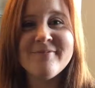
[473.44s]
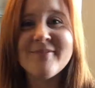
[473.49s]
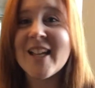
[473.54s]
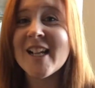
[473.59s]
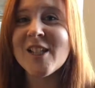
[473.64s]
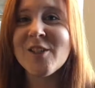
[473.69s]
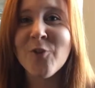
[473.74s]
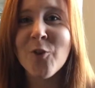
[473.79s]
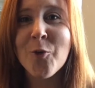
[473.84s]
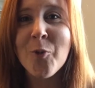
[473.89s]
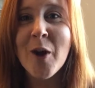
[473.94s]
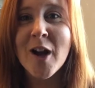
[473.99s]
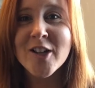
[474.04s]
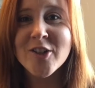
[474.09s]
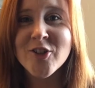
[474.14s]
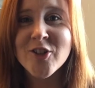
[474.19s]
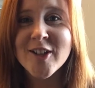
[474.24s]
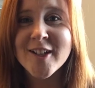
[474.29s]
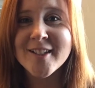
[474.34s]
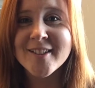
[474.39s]
Thanks for
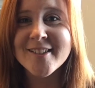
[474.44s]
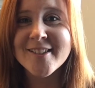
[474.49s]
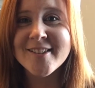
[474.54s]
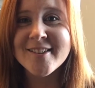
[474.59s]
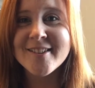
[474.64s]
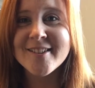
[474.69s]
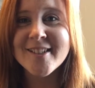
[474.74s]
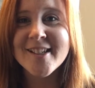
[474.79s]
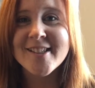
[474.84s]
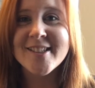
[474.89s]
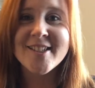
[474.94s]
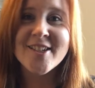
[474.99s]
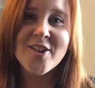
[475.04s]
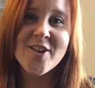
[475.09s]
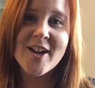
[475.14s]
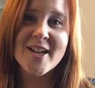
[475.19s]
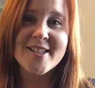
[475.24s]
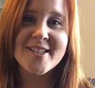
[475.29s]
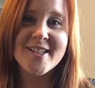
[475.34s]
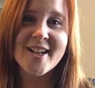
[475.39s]
watching and see you
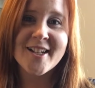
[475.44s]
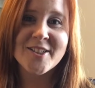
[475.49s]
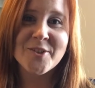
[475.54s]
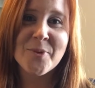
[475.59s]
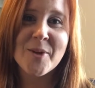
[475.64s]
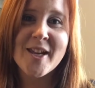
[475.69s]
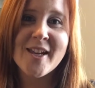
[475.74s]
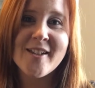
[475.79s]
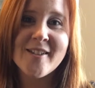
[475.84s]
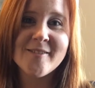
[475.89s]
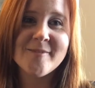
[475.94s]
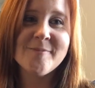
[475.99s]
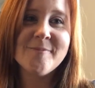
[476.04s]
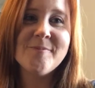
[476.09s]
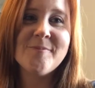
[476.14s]
guys next week.